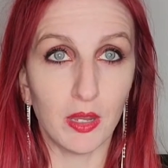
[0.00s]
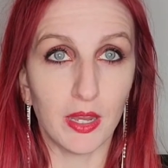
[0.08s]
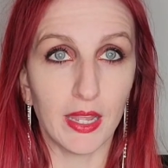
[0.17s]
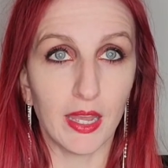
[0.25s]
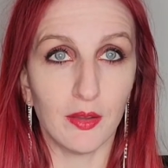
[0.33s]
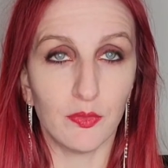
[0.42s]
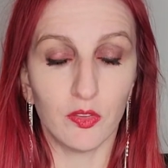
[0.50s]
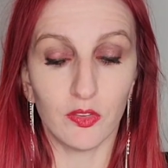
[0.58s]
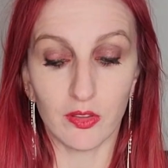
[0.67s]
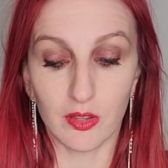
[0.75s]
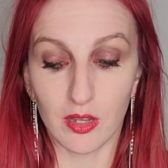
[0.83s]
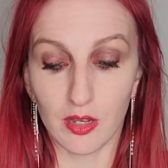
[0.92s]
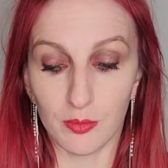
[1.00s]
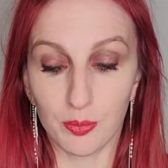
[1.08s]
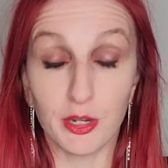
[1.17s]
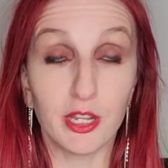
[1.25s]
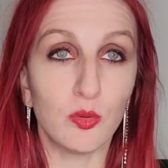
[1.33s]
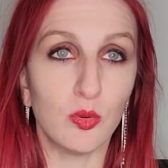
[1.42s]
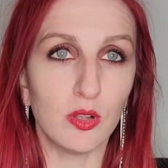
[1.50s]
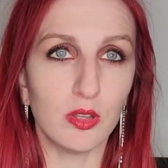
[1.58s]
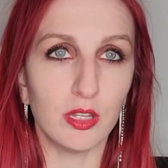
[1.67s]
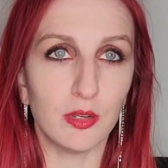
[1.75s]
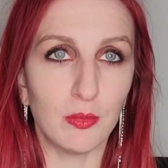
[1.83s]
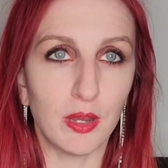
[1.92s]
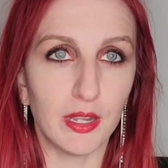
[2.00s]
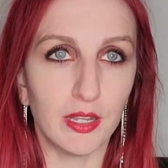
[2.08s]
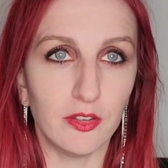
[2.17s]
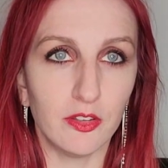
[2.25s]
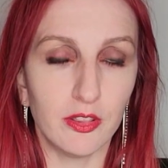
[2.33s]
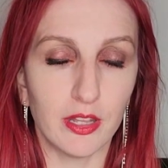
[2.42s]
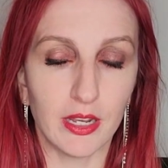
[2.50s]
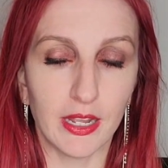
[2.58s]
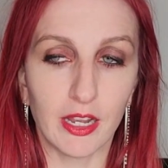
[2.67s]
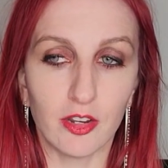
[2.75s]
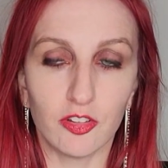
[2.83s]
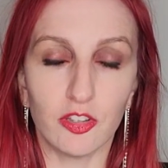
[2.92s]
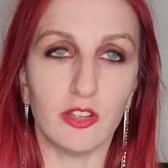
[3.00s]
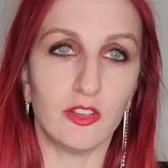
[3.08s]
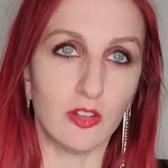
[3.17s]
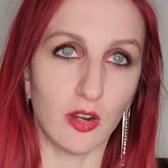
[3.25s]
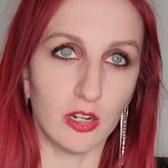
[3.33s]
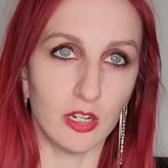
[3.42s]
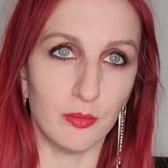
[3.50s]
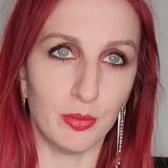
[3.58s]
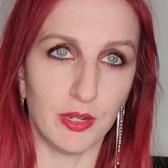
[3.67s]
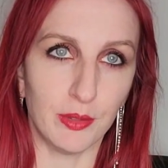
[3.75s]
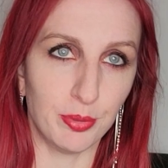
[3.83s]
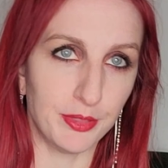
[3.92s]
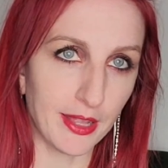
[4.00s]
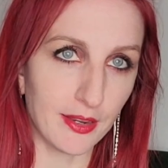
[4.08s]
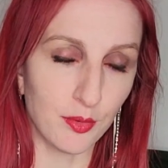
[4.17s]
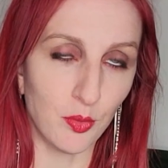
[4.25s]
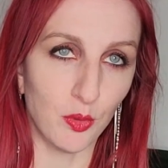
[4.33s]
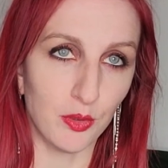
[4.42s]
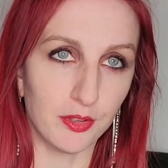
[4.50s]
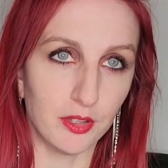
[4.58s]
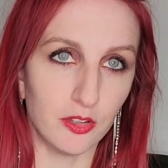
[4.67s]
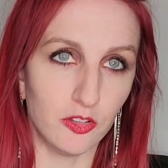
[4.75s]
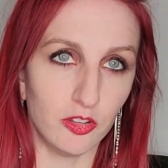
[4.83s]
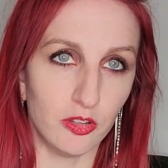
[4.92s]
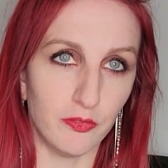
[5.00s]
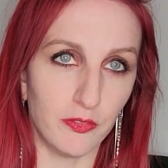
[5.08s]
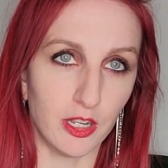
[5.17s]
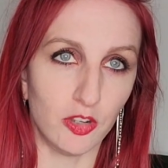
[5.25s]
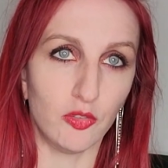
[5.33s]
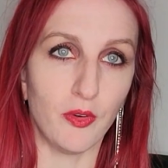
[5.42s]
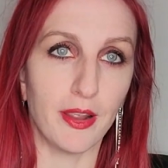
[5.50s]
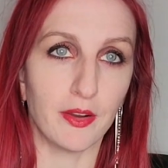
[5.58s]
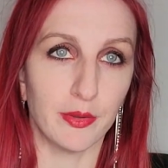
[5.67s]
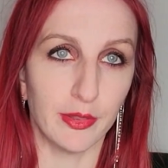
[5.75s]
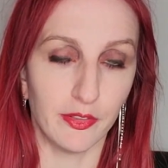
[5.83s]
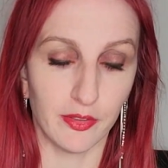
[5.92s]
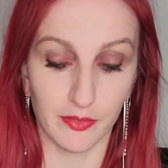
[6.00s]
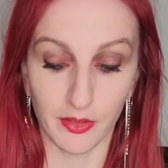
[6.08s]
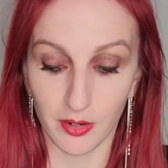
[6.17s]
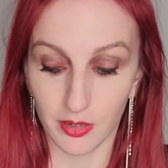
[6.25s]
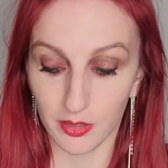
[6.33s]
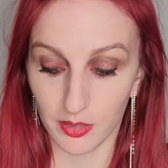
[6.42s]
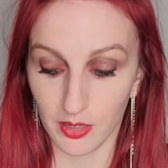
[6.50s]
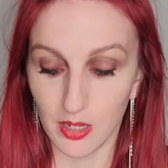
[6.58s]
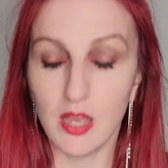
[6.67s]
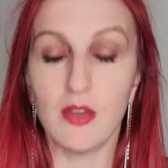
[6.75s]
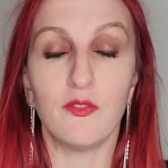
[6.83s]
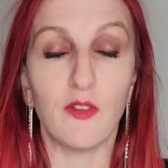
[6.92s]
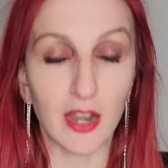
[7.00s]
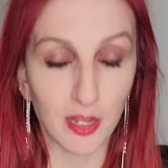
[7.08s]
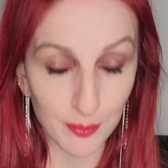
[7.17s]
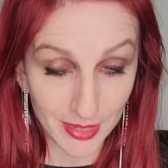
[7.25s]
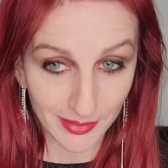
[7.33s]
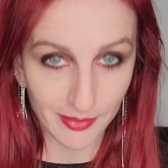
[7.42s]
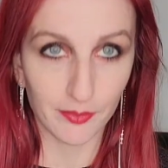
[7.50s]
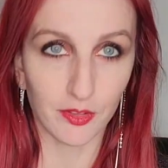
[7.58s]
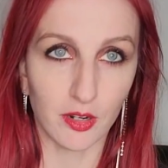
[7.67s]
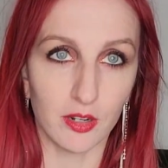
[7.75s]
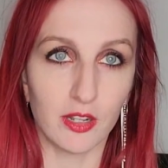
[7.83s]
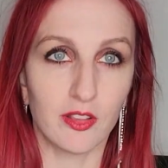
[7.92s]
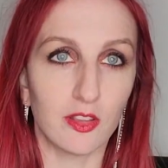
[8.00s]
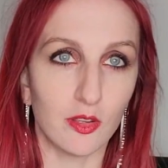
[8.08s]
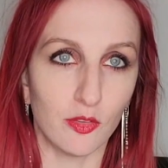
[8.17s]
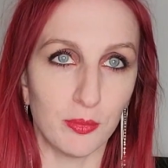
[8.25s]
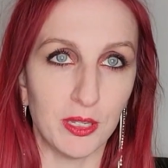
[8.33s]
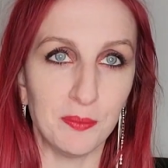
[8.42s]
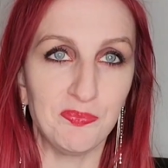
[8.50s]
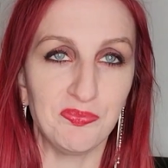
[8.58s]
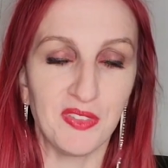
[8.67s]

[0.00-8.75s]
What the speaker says: I have a prequel in mind that I actually started, but I put that on hold to finish Fragments of the Heart. Fragments of the Heart, excuse me.